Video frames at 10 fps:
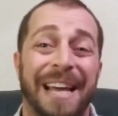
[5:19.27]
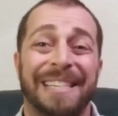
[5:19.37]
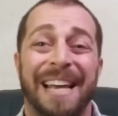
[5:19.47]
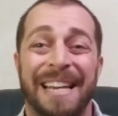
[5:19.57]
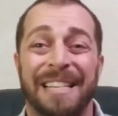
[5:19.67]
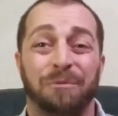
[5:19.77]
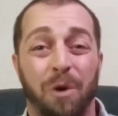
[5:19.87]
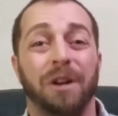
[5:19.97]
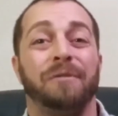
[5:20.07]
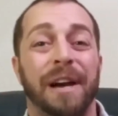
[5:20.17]
And it's
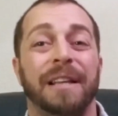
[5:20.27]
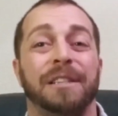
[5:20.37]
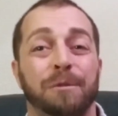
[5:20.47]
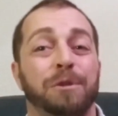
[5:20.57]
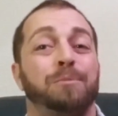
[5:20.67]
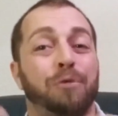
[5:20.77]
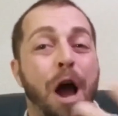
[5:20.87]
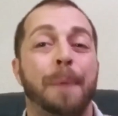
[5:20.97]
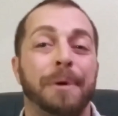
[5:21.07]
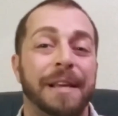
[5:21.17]
wrong to violate someone's
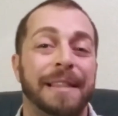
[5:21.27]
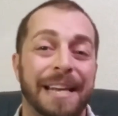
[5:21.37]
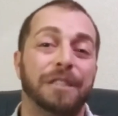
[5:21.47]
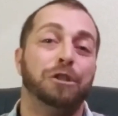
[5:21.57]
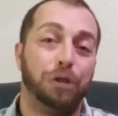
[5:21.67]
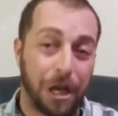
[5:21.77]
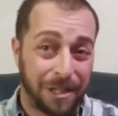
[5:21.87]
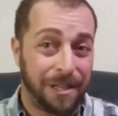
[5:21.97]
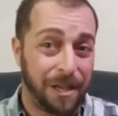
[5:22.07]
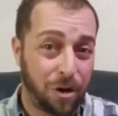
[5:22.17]
property that is
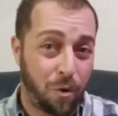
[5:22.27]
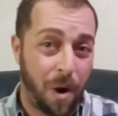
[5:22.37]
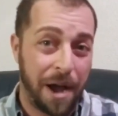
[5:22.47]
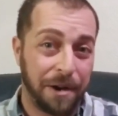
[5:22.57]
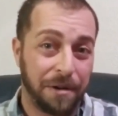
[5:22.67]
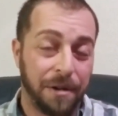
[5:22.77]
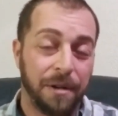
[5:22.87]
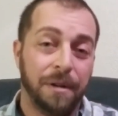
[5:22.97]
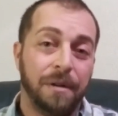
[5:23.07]
justly acquired,